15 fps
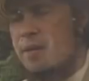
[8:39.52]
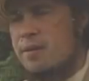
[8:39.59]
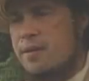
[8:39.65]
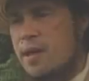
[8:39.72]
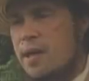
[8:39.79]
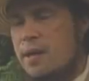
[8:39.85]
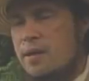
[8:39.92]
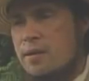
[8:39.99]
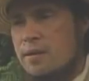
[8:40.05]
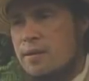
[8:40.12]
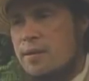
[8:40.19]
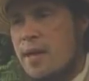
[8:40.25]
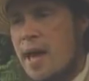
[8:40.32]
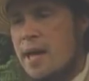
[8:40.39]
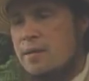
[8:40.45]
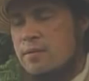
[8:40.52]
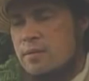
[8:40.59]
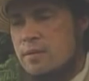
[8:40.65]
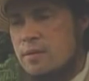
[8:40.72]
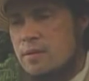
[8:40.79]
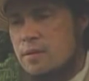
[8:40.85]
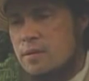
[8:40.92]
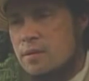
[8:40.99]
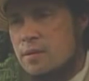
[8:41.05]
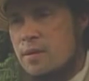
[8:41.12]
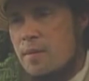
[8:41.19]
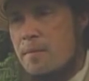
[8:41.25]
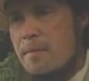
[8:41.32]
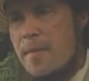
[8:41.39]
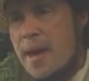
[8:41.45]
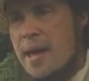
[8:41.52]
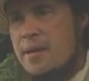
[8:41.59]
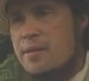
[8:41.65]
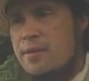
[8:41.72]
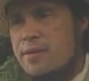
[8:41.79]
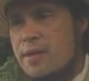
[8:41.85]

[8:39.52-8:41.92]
think that the main